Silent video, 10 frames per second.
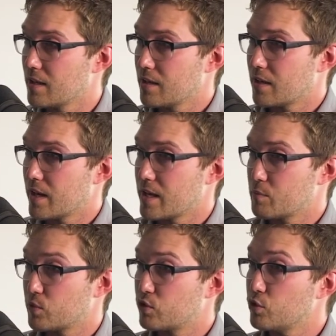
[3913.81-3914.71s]

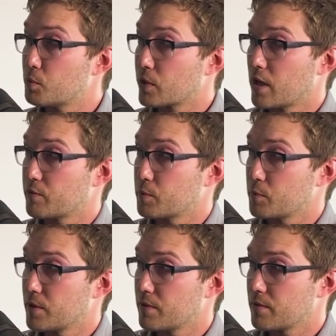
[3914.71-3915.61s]
am super comfortable
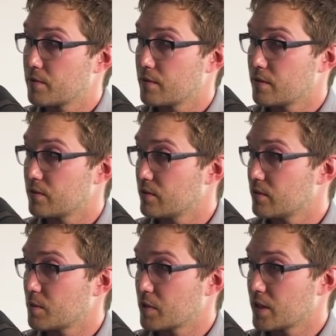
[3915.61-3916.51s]
with. This
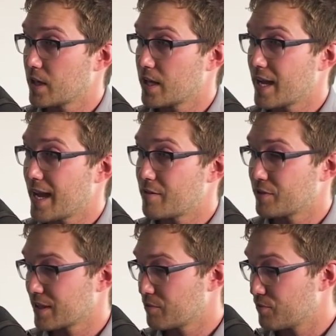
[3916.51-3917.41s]
isn't something that I have
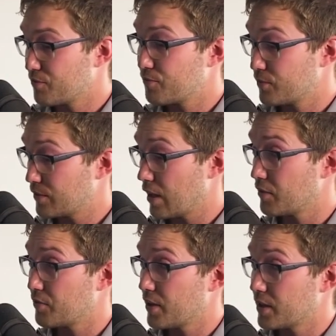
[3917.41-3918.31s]
like a
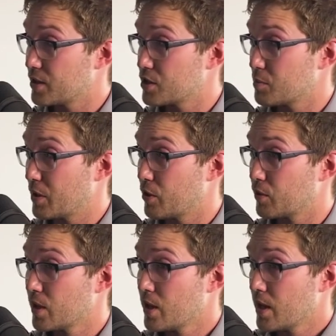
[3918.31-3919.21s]
solid foundation
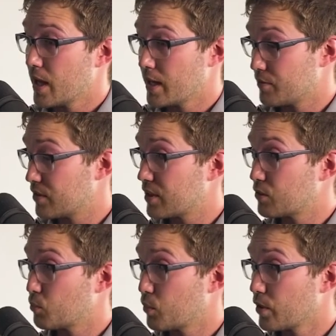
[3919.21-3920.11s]
about. And if this
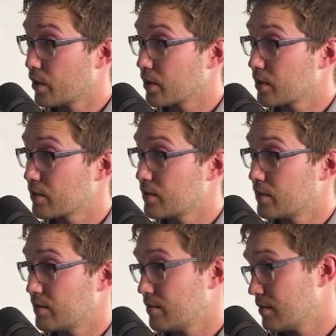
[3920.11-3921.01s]
doesn't work,
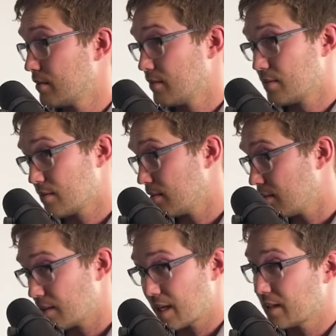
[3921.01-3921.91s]

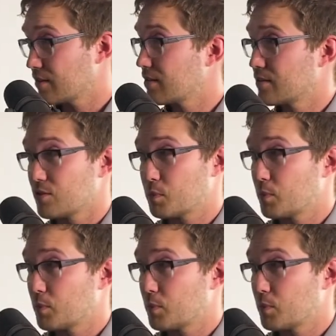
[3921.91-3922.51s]
that's just